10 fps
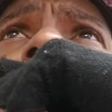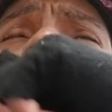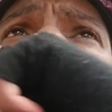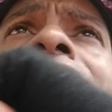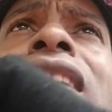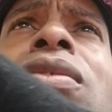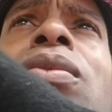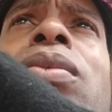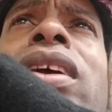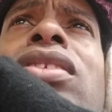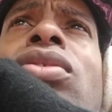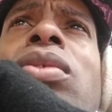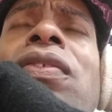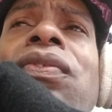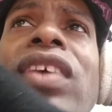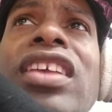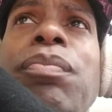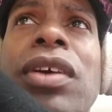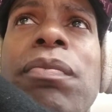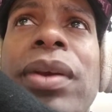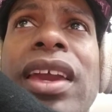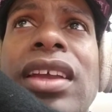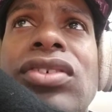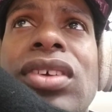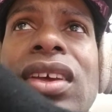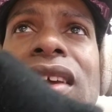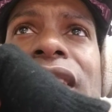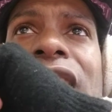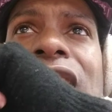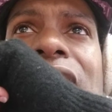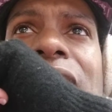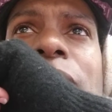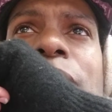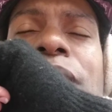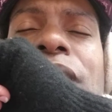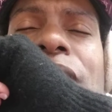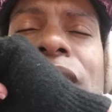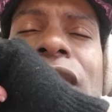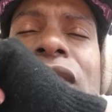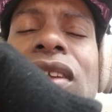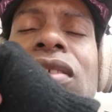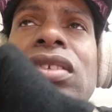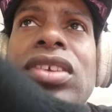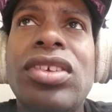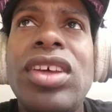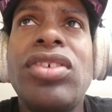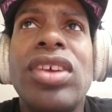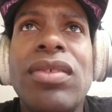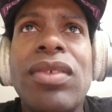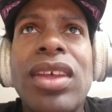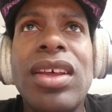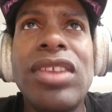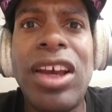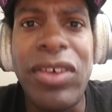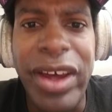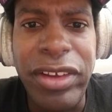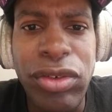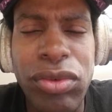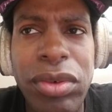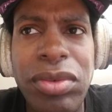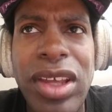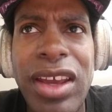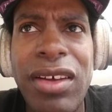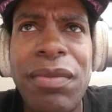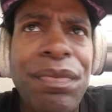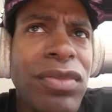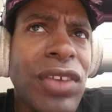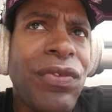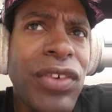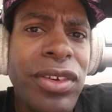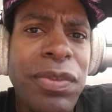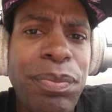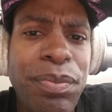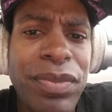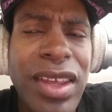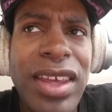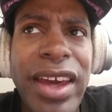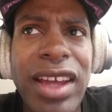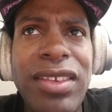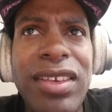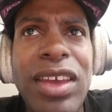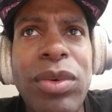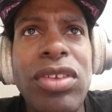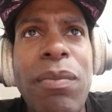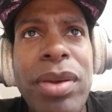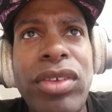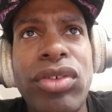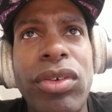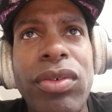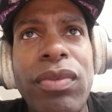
I went to the Facebook page and I clicked on discussion. Now, I scrolled down. The first thing I see was a picture.